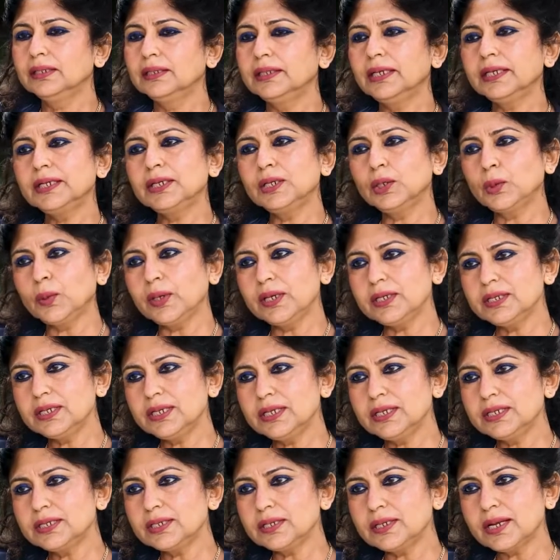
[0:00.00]
that
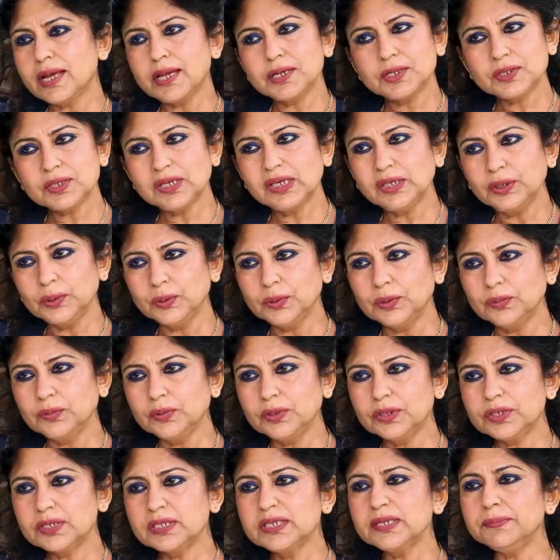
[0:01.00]
Noida International
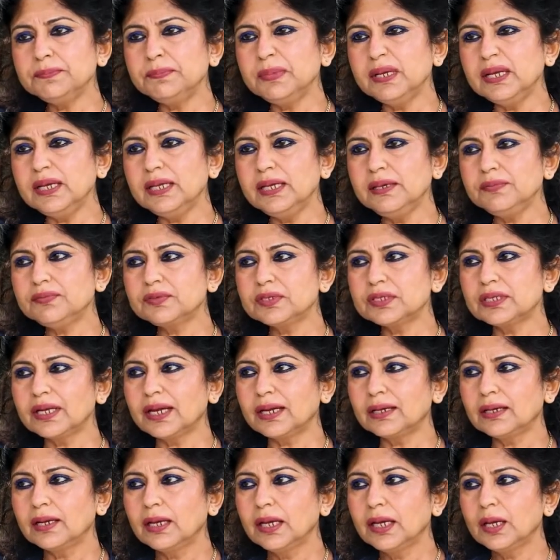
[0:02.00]
University believes
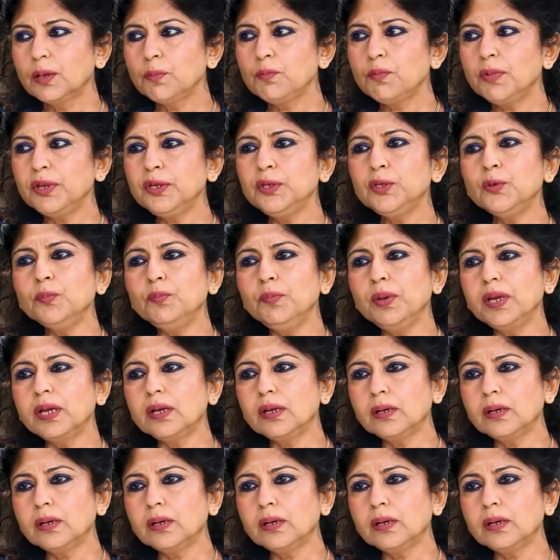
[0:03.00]
that when you